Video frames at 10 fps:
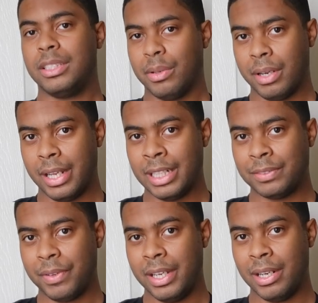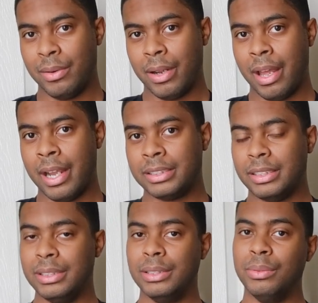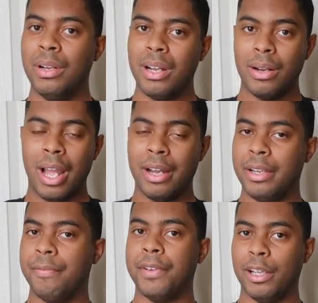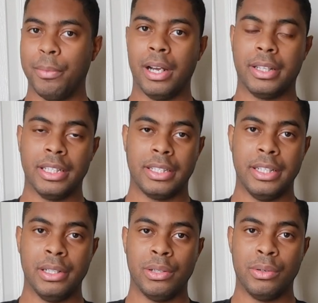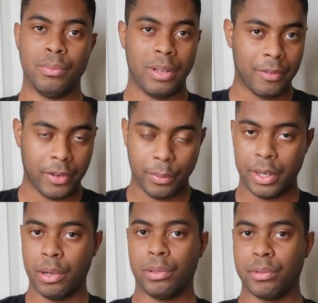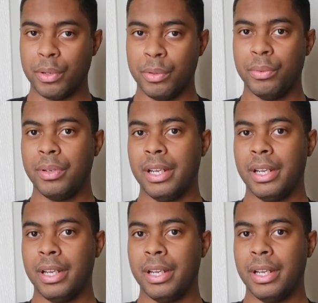So in the last video, I asked you, how do you feel about this deal if it would go through?